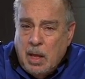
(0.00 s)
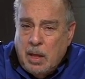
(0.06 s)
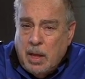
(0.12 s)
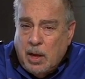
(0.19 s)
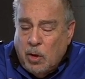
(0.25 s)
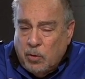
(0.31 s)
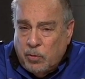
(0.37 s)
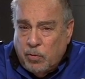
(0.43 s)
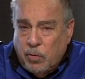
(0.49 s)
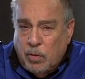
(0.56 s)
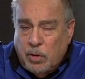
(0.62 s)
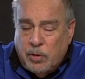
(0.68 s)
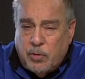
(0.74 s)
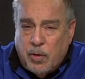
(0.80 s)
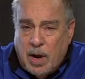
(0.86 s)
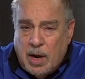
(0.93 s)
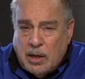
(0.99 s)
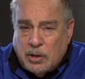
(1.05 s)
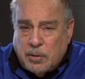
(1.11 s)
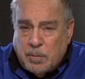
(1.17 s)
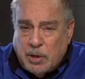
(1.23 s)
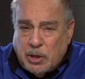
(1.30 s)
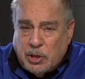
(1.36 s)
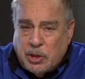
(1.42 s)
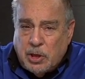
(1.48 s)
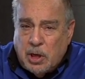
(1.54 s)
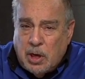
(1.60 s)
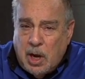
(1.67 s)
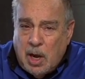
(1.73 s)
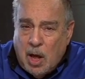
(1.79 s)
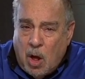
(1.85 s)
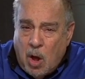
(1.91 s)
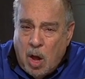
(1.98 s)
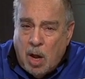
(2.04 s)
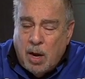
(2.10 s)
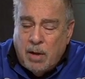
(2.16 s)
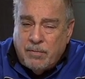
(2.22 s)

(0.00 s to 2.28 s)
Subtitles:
they go through the transmission and all